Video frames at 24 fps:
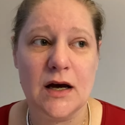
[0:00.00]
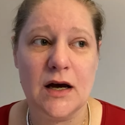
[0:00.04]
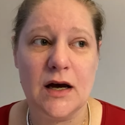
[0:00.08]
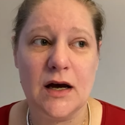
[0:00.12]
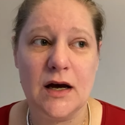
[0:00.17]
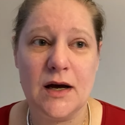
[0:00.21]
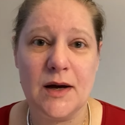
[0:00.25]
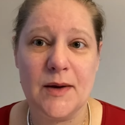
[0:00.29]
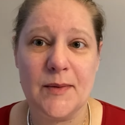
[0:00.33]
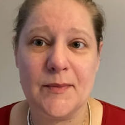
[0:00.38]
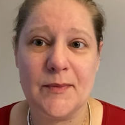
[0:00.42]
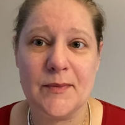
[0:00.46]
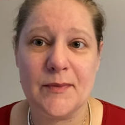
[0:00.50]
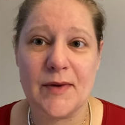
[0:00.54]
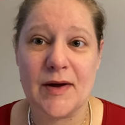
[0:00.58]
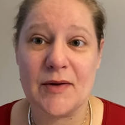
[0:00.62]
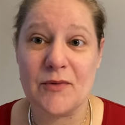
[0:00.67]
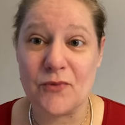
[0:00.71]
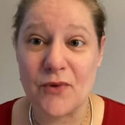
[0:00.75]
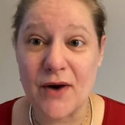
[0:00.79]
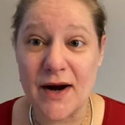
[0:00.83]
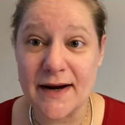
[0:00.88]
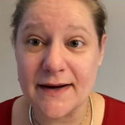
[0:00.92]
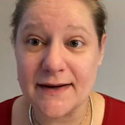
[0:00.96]

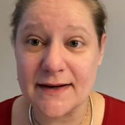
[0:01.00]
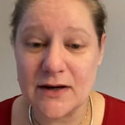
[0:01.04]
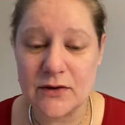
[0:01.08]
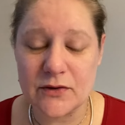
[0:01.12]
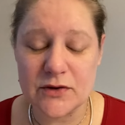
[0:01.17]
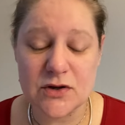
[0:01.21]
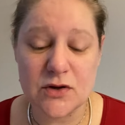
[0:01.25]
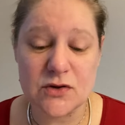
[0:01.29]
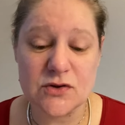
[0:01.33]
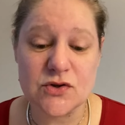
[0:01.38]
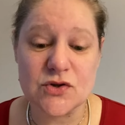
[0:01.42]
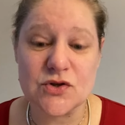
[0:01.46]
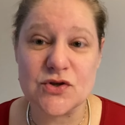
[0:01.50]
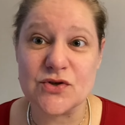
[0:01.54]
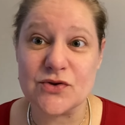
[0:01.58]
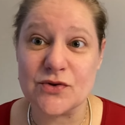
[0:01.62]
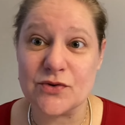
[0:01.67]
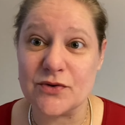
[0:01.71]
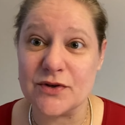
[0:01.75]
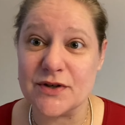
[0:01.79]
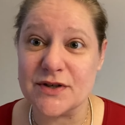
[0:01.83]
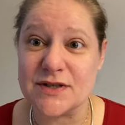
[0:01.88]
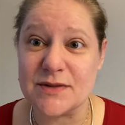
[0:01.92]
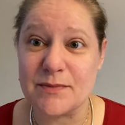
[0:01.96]
And right now it also
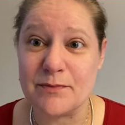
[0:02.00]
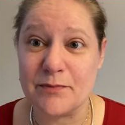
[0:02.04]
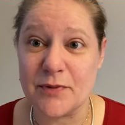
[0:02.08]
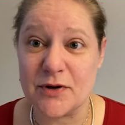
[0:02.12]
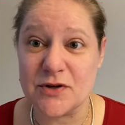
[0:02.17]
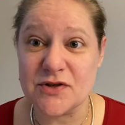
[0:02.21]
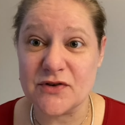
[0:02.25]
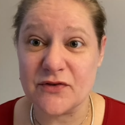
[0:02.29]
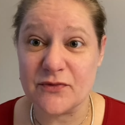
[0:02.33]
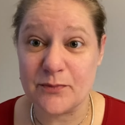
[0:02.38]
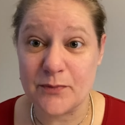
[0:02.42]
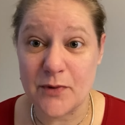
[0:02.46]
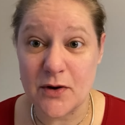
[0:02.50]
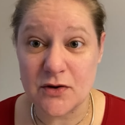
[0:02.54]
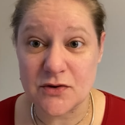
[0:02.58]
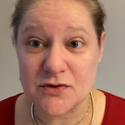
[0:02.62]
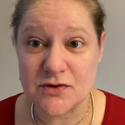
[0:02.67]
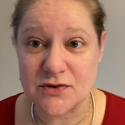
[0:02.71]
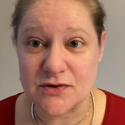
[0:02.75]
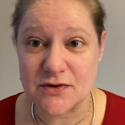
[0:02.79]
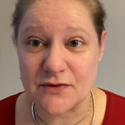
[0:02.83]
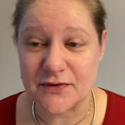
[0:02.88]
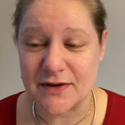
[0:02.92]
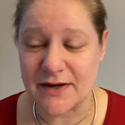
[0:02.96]
stores a bunch of
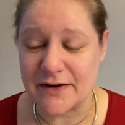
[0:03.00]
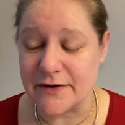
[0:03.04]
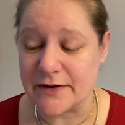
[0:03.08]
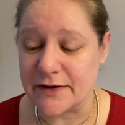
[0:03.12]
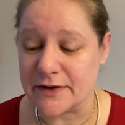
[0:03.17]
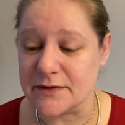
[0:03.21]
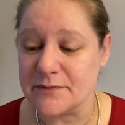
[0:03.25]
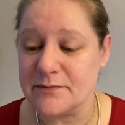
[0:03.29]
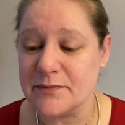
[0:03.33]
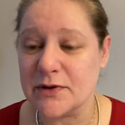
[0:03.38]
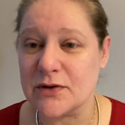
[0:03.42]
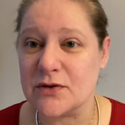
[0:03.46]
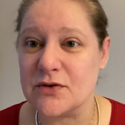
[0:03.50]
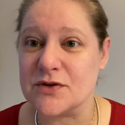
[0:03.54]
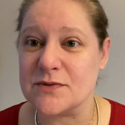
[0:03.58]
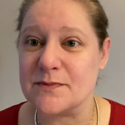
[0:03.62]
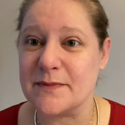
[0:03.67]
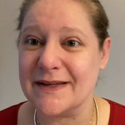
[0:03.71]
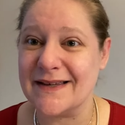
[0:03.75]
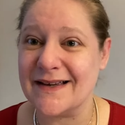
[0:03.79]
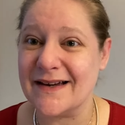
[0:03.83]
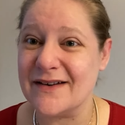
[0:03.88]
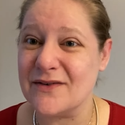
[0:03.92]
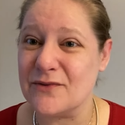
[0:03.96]
boxes of yarn because
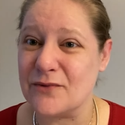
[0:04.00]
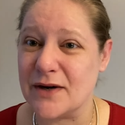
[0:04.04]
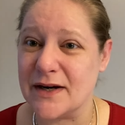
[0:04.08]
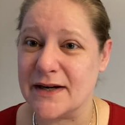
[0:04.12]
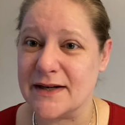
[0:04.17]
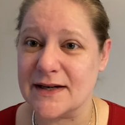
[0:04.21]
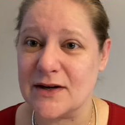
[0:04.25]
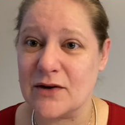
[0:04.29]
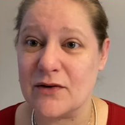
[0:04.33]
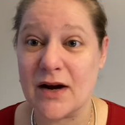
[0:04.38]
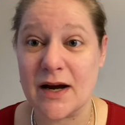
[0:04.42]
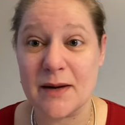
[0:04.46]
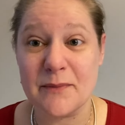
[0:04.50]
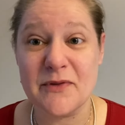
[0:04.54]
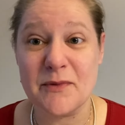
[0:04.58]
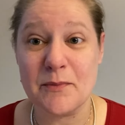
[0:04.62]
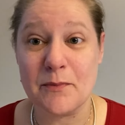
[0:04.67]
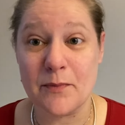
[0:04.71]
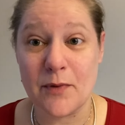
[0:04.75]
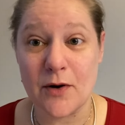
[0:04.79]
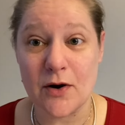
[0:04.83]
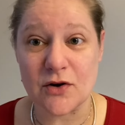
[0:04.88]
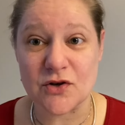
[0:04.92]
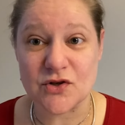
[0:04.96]
my yarn right now, I'm the
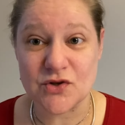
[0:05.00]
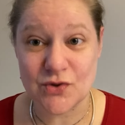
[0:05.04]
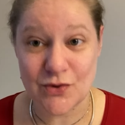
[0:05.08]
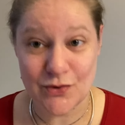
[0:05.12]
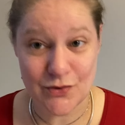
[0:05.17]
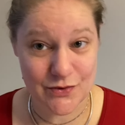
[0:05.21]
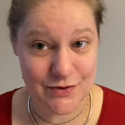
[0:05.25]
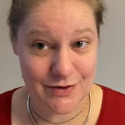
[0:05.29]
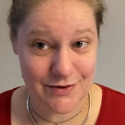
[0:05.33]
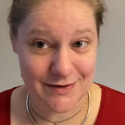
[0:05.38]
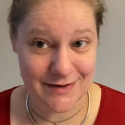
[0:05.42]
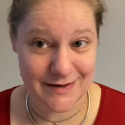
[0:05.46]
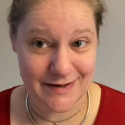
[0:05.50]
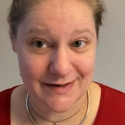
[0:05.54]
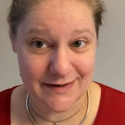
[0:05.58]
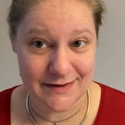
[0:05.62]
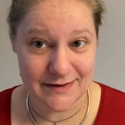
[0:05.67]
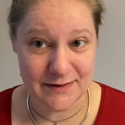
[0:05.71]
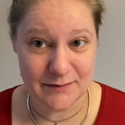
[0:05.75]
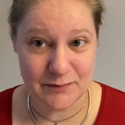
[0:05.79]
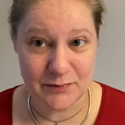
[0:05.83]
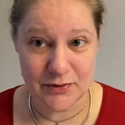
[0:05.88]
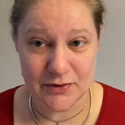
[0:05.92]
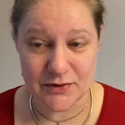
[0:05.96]
box hoarder kind
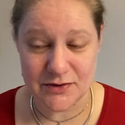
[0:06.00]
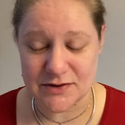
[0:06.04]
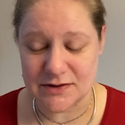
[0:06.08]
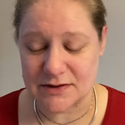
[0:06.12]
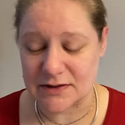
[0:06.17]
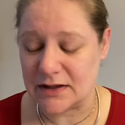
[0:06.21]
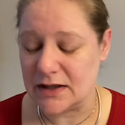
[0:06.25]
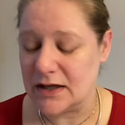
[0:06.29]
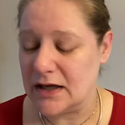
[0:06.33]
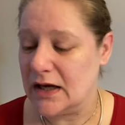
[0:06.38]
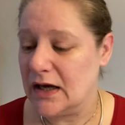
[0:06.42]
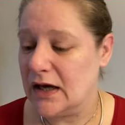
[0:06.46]
of person.